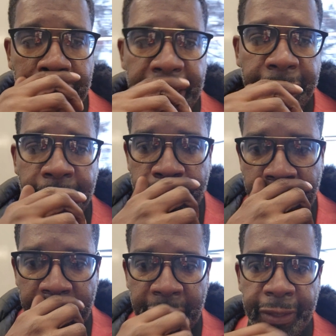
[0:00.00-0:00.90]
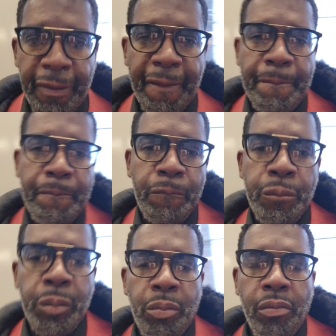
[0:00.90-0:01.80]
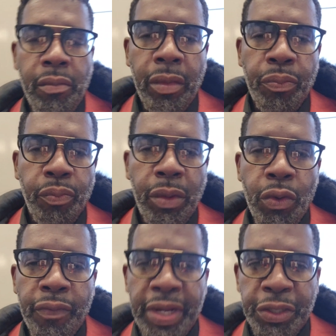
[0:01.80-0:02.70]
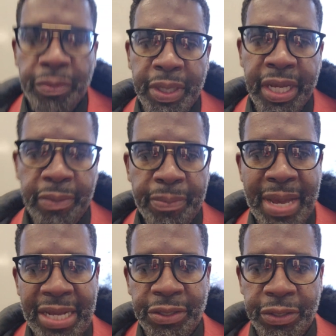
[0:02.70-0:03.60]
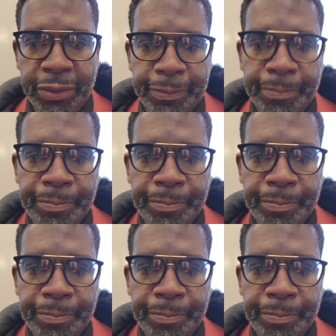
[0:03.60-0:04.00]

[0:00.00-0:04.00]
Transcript: a singer, apparently, who eventually became a pastor.